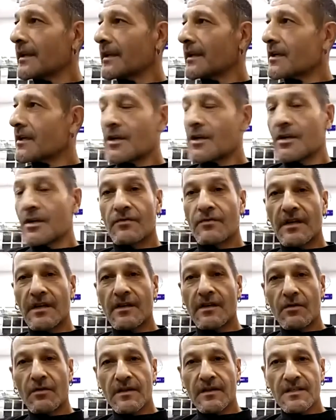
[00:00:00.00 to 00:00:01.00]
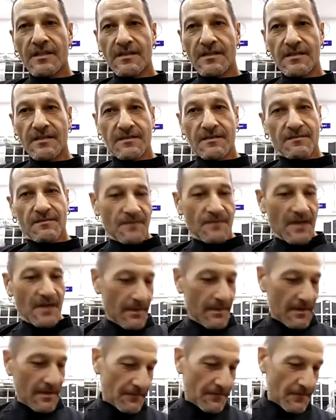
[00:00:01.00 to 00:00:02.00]
career where there's a bit
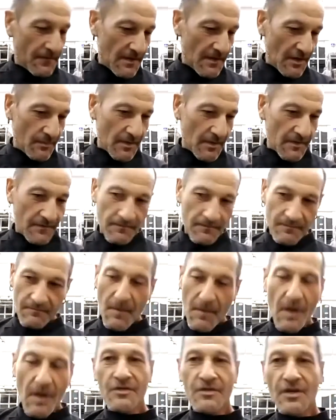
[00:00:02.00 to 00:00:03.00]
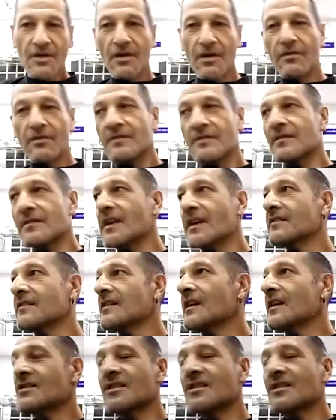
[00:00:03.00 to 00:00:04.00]
of a little bit of mojo and, and, and
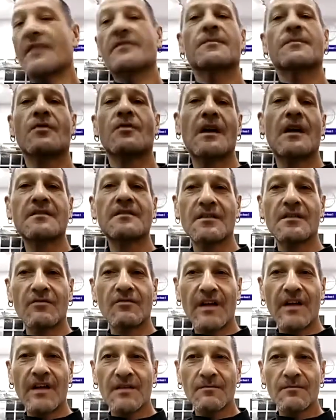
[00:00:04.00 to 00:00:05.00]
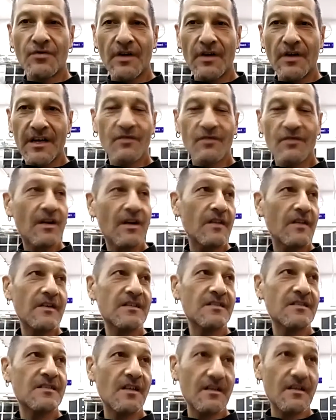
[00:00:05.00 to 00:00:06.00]
chefs prancing around and parading around like they
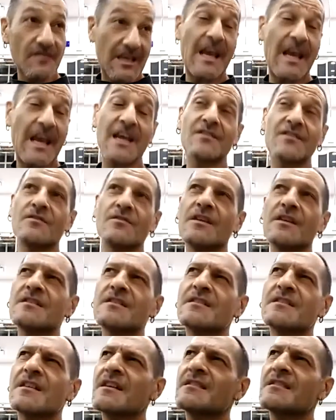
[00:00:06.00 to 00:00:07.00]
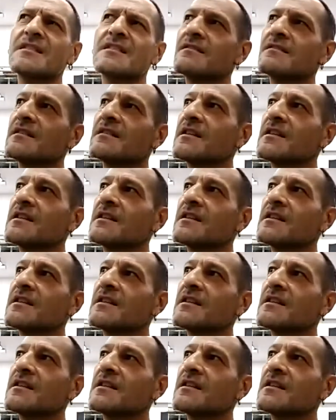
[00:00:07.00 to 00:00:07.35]
like they can do these days. And